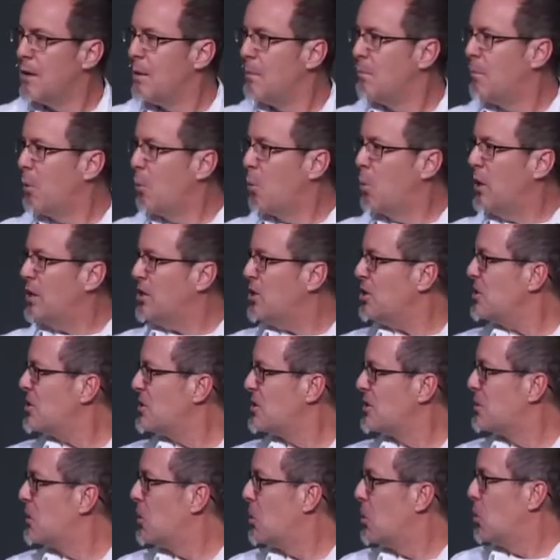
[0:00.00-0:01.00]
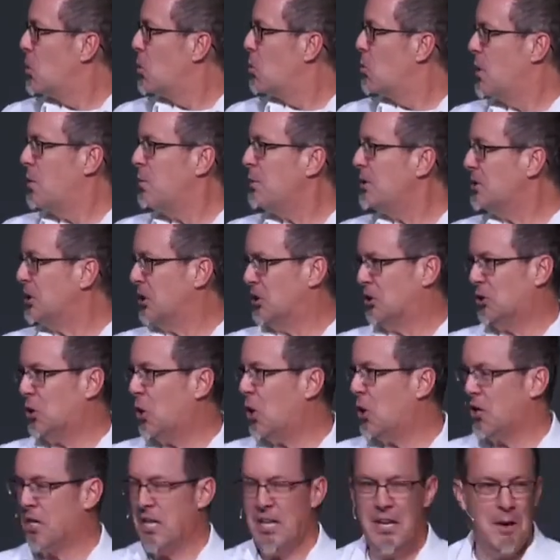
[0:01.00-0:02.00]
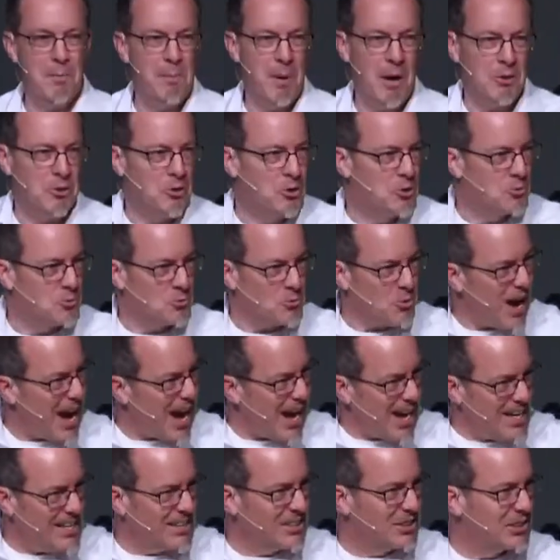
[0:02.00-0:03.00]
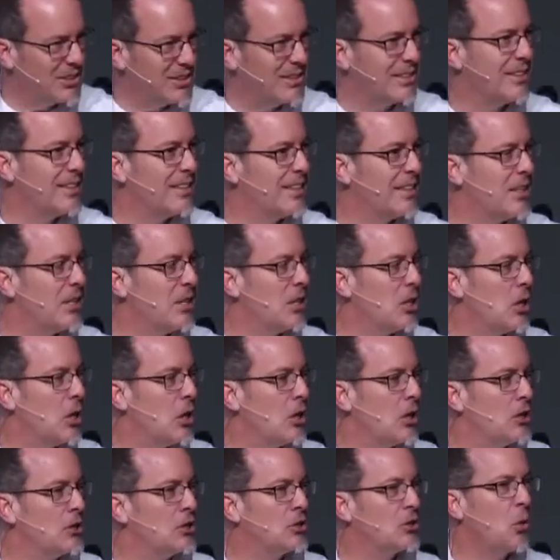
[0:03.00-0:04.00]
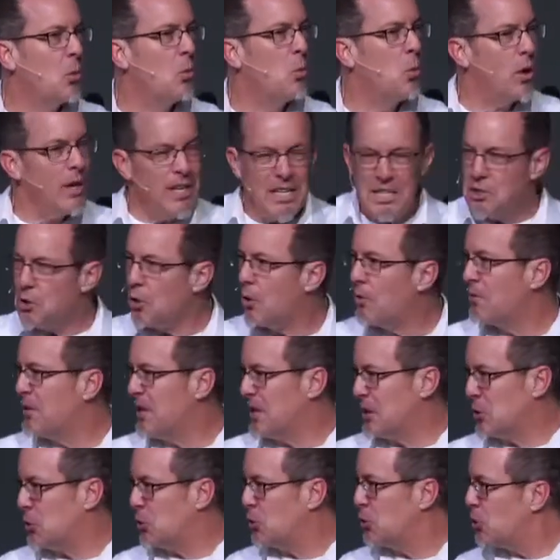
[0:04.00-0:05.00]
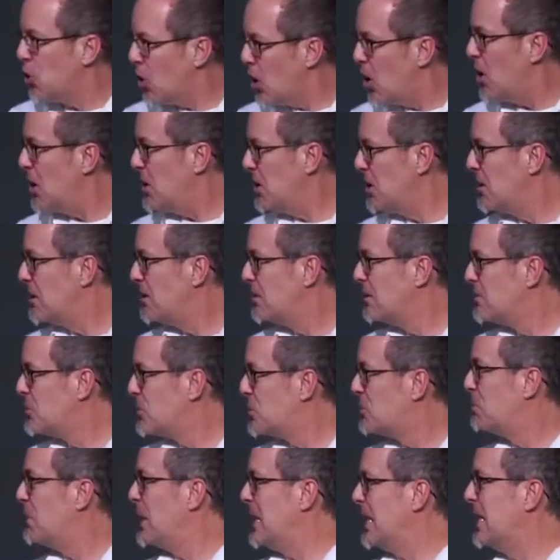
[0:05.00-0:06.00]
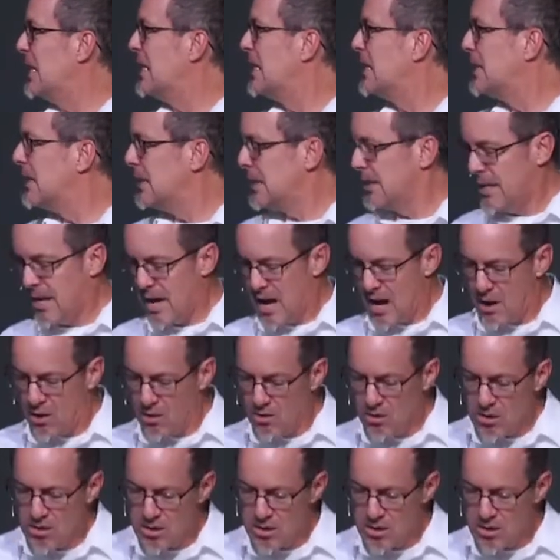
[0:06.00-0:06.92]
But we just, we were just talking about grace. So, what is all this law speak now?